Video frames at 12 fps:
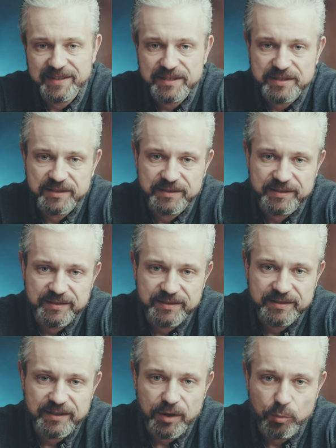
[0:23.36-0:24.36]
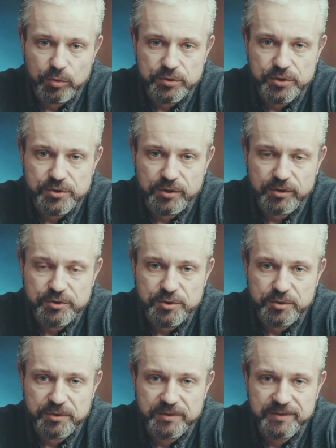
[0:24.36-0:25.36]
Listen, I want to talk to
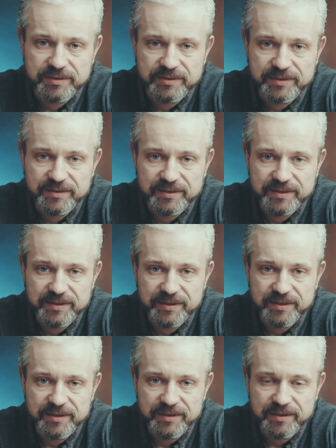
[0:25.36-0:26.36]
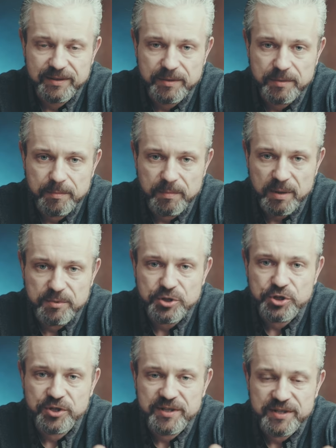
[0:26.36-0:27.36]
you. My
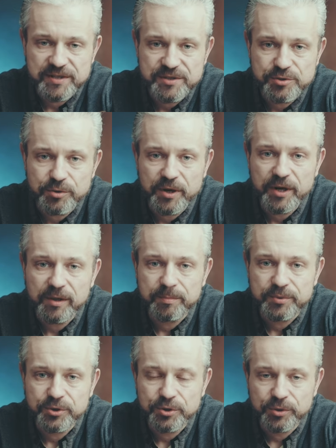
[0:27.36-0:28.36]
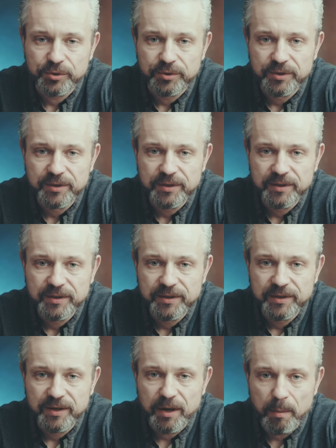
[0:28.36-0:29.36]
mission is to help you
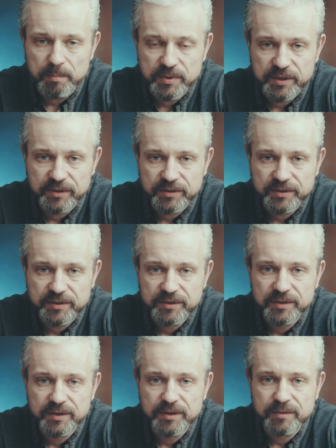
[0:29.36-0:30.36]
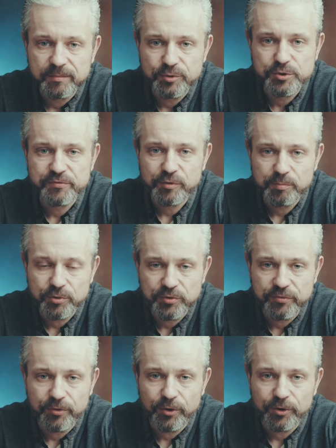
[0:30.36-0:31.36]
build a beautiful
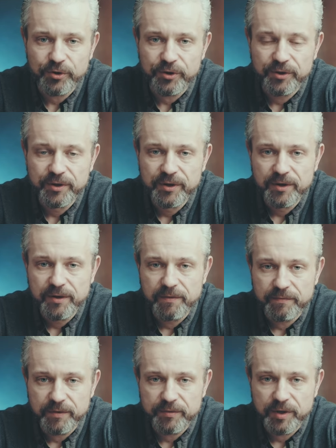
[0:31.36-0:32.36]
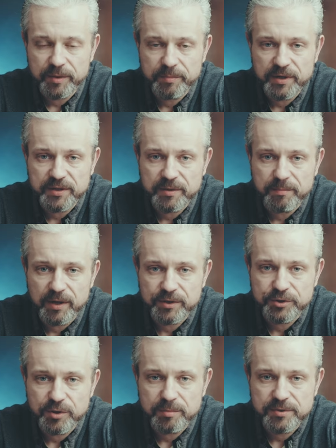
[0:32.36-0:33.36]
portfolio with hand-painted
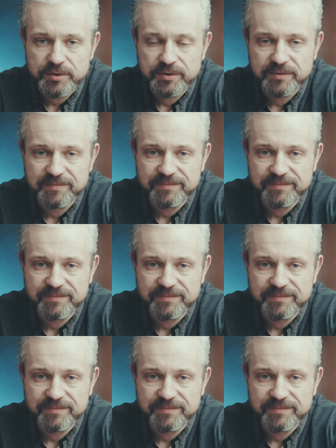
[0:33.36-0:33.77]
backdrops.